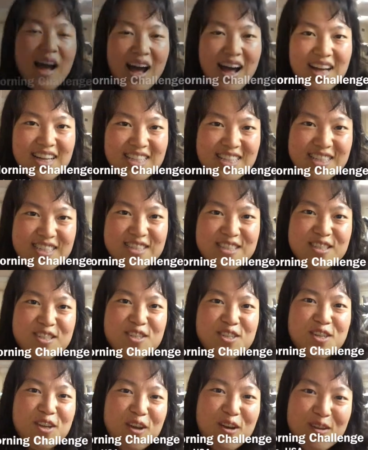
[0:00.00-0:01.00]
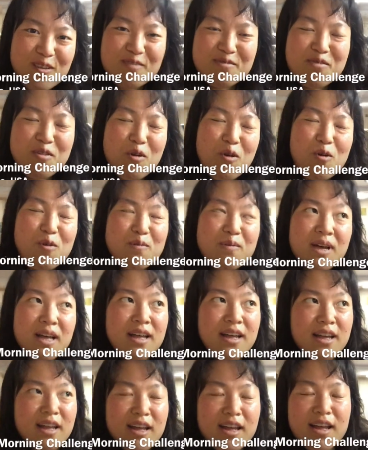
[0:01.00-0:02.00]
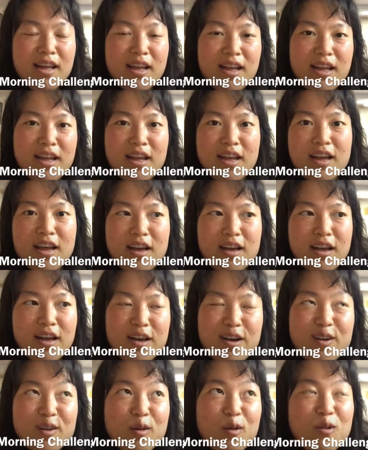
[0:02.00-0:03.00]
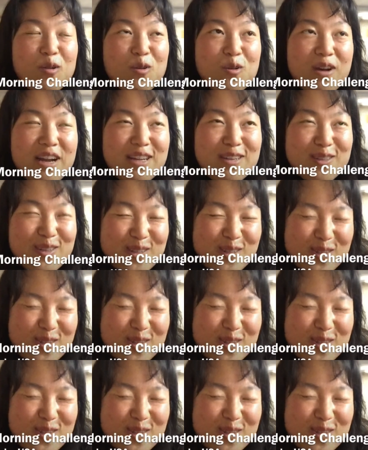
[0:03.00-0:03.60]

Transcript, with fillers: Hi, this is Jiyoung from uh, Colorado,